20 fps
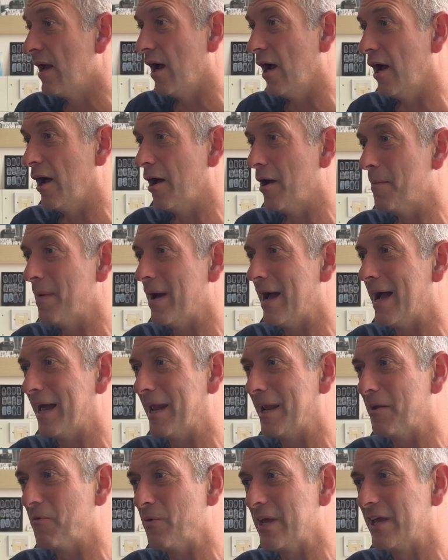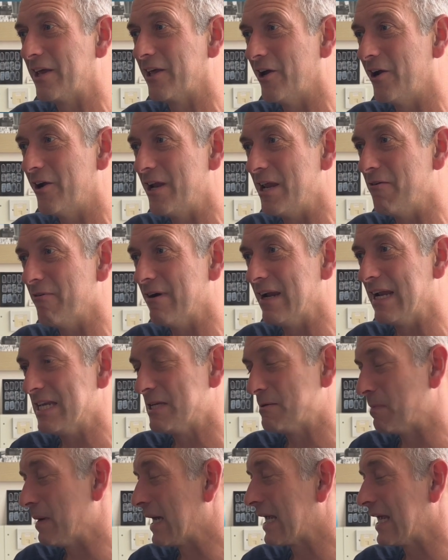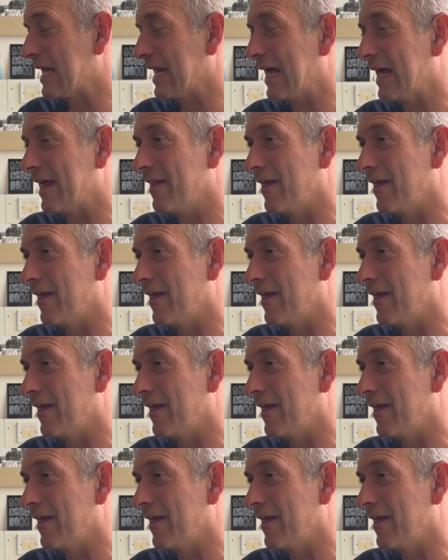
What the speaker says: And we can only really speculate